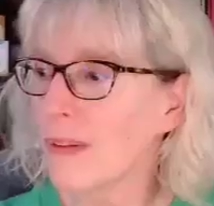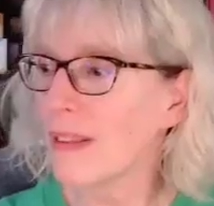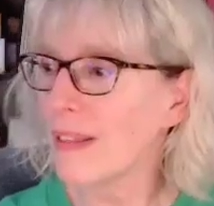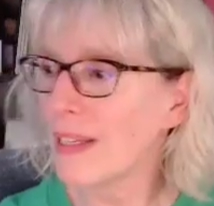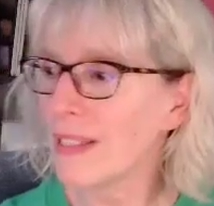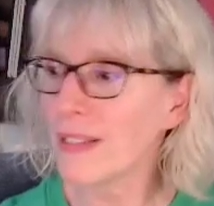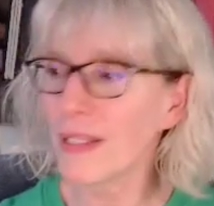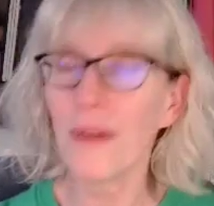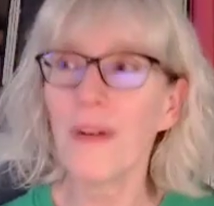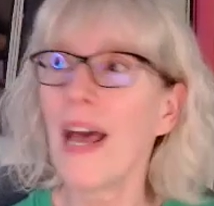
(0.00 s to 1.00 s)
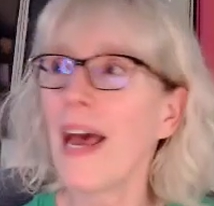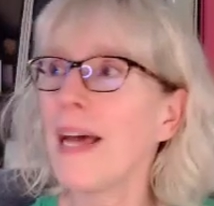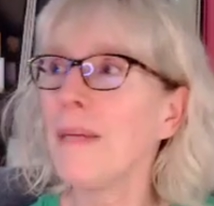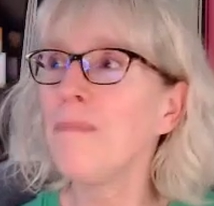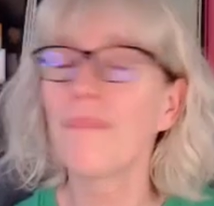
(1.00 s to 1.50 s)
let's go
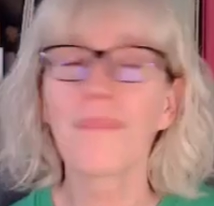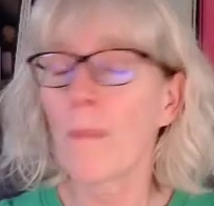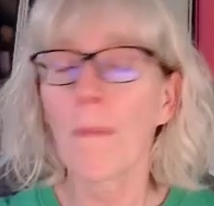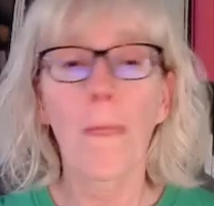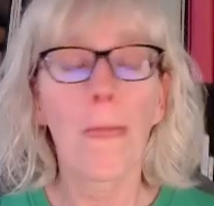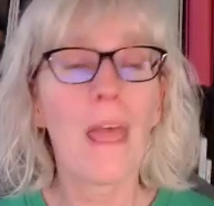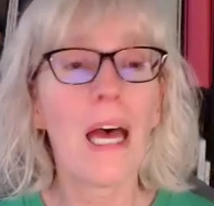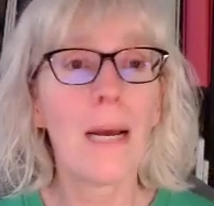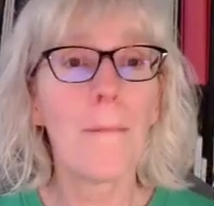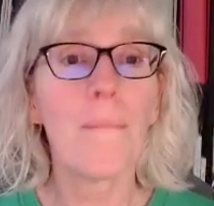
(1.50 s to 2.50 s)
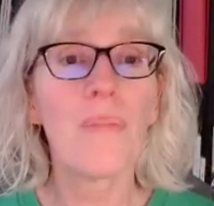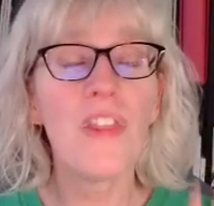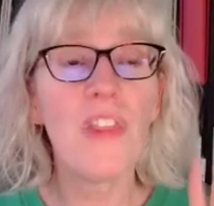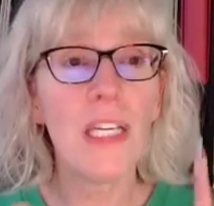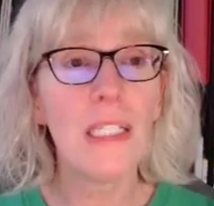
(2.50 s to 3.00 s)
ahead.
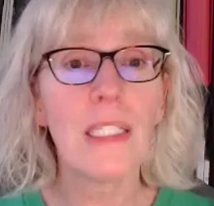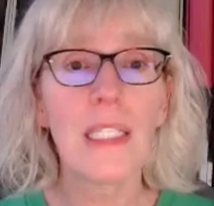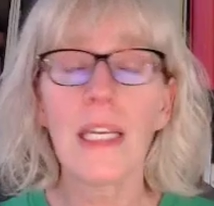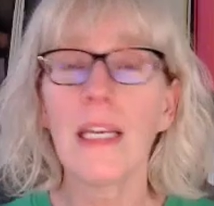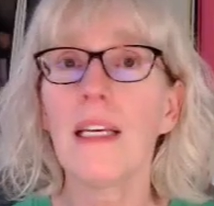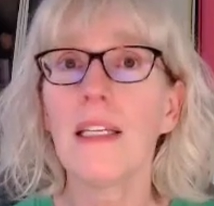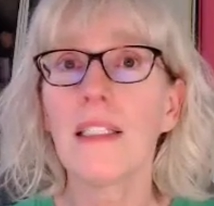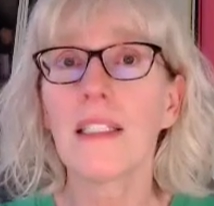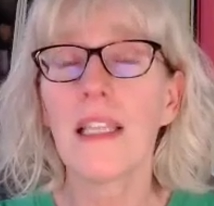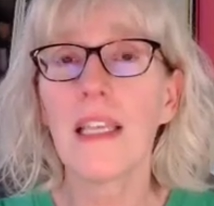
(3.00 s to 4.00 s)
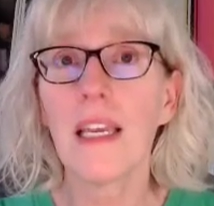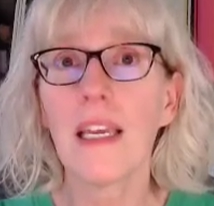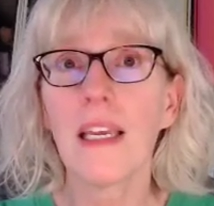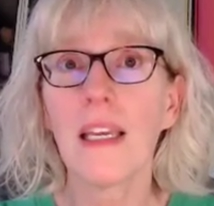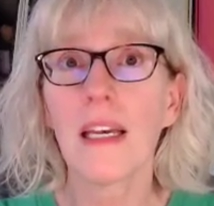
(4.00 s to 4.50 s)
This is
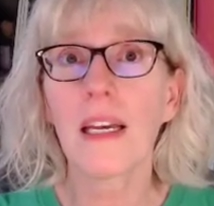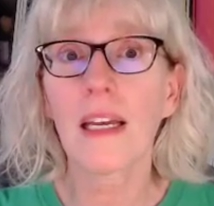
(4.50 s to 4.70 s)
the